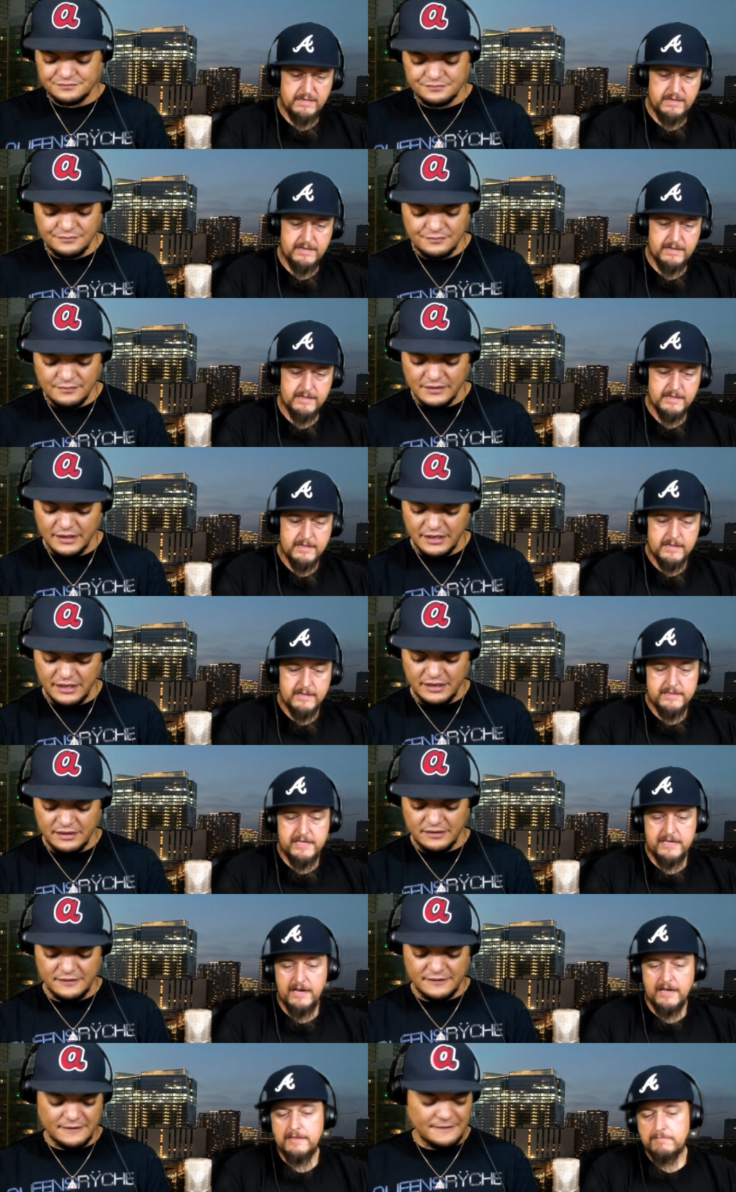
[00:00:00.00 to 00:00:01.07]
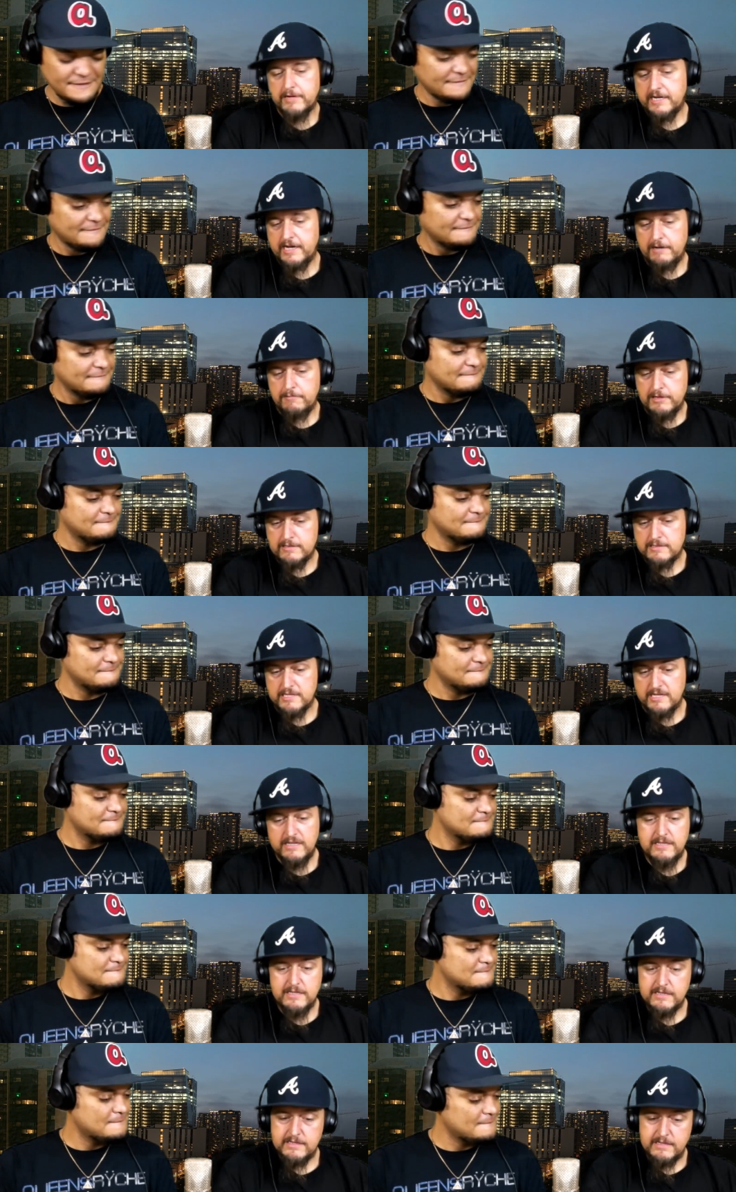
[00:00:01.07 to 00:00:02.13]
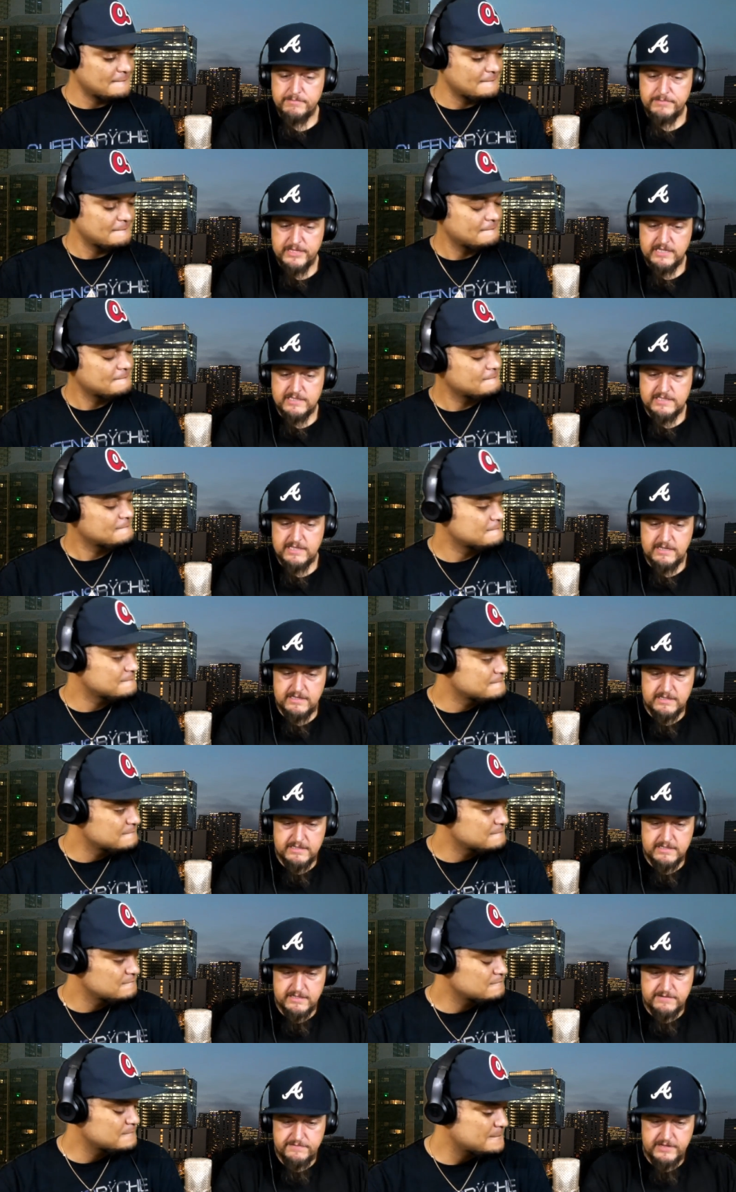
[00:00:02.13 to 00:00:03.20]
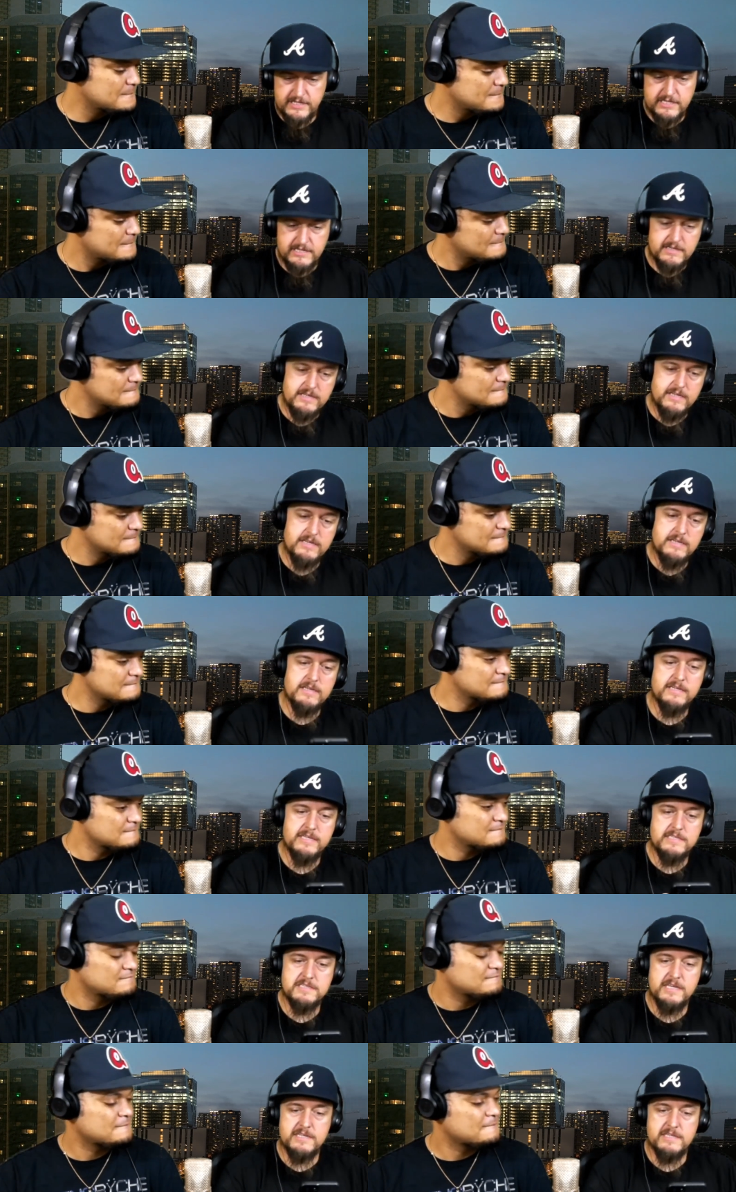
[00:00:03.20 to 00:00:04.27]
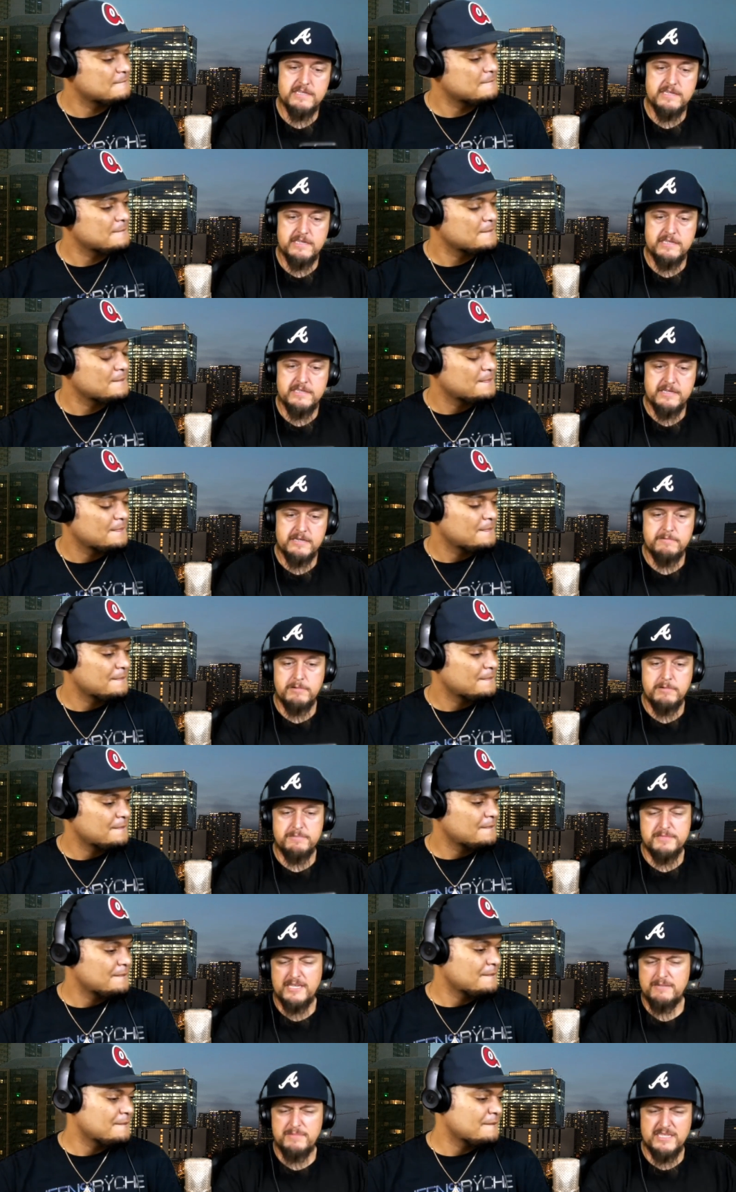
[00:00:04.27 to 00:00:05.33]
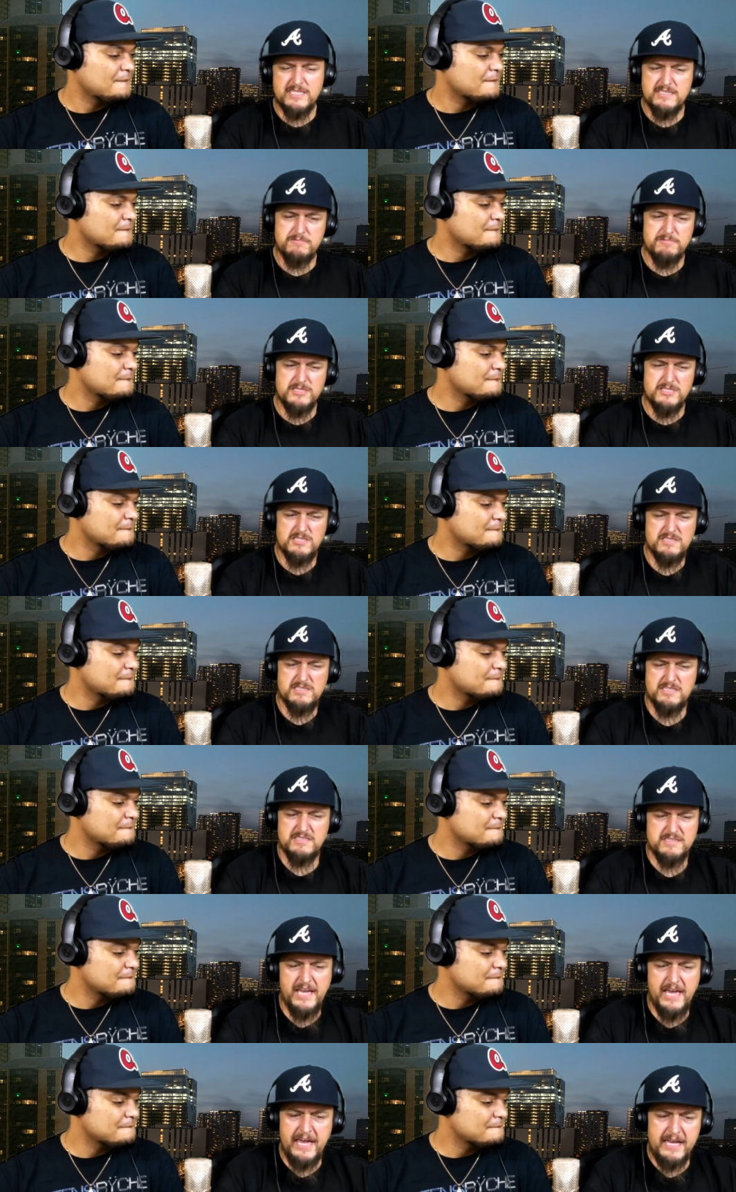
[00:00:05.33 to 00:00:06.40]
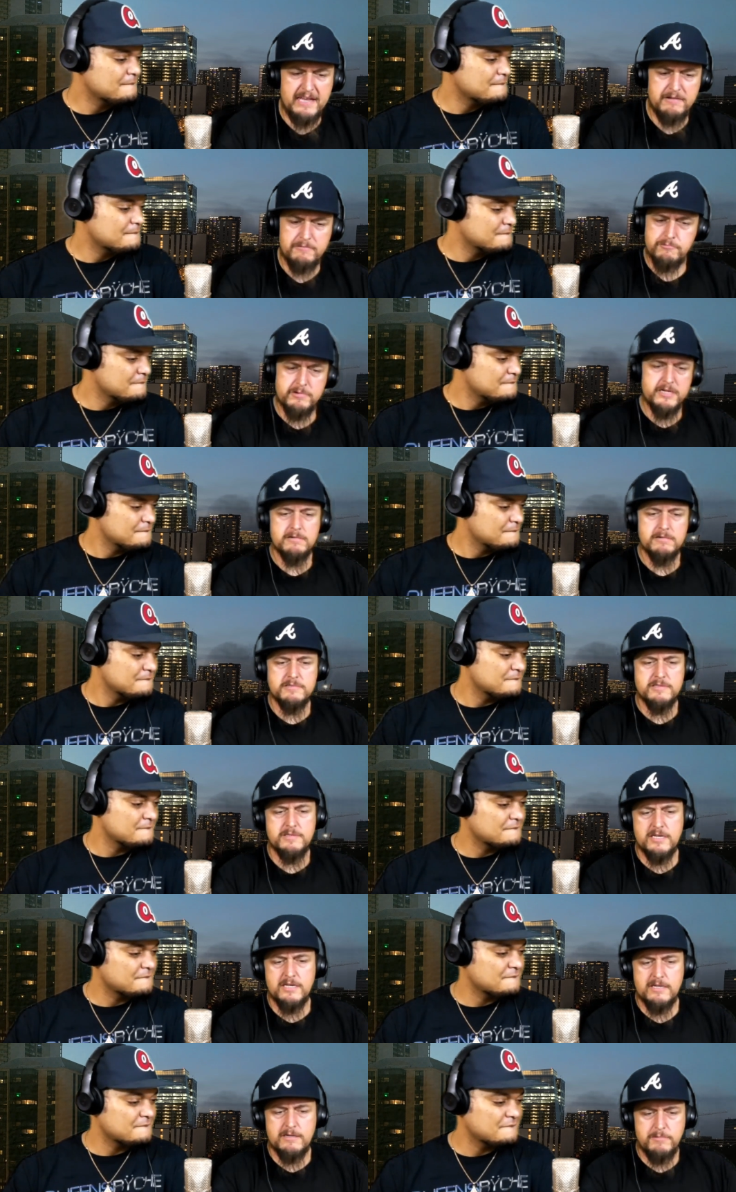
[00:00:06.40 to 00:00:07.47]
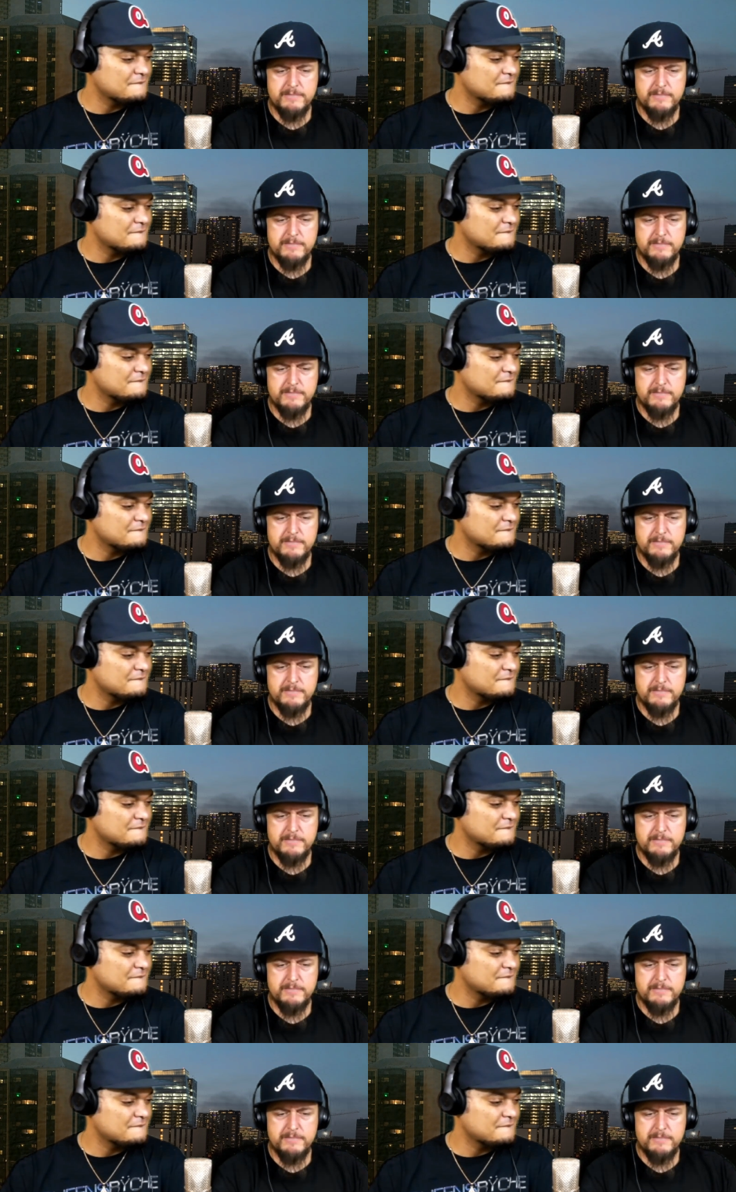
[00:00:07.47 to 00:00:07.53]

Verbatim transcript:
Speaker 1: Yeah. The other one I will tell you because I couldn't find it uh, exactly in their website because it was just this ad riddled uh,